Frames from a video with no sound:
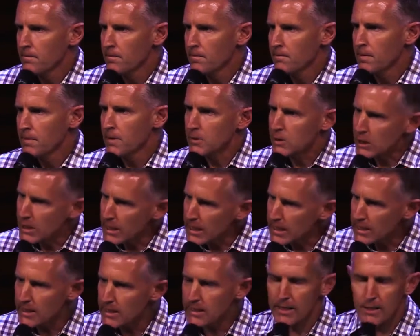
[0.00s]
But
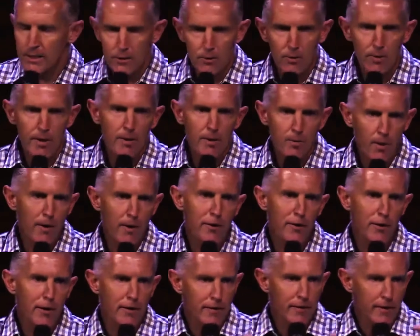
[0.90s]
Jesus is doing one
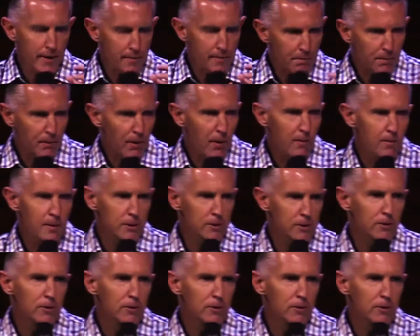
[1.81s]
thing that he promised